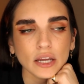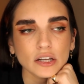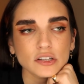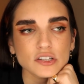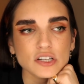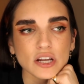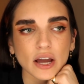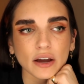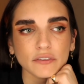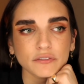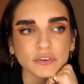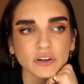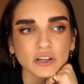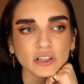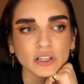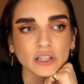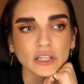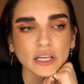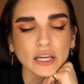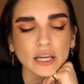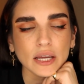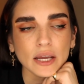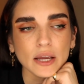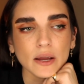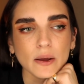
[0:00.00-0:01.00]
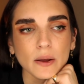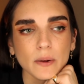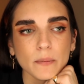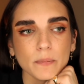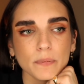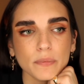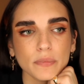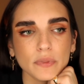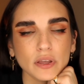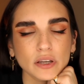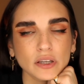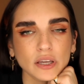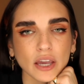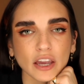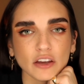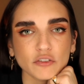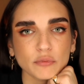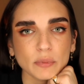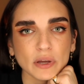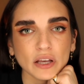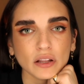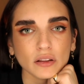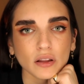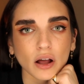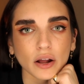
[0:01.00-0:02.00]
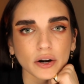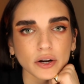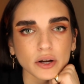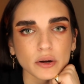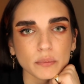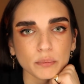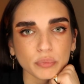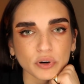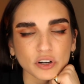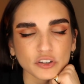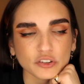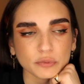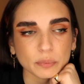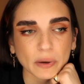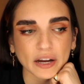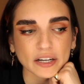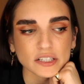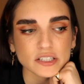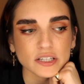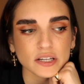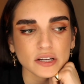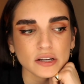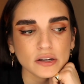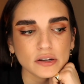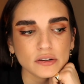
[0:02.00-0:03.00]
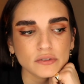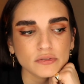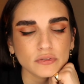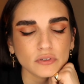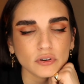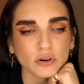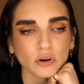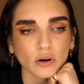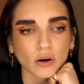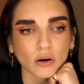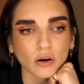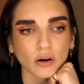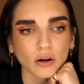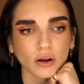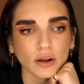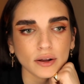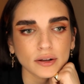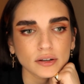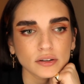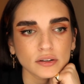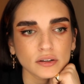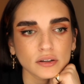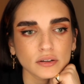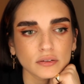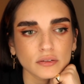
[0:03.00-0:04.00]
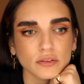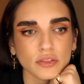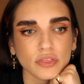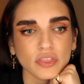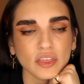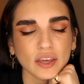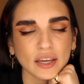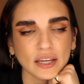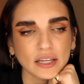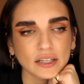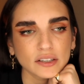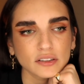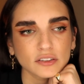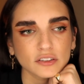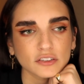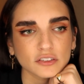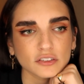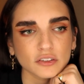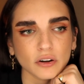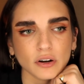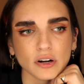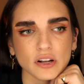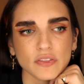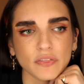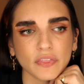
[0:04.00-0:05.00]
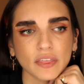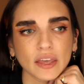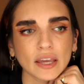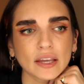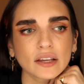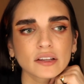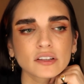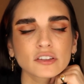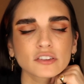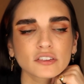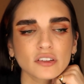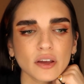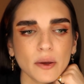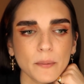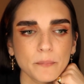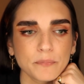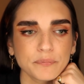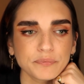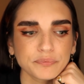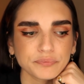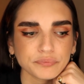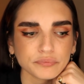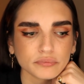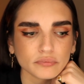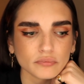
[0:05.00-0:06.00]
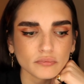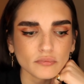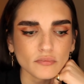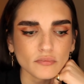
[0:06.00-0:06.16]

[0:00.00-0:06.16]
It definitely gave me a lot of perspective on things, certain things, and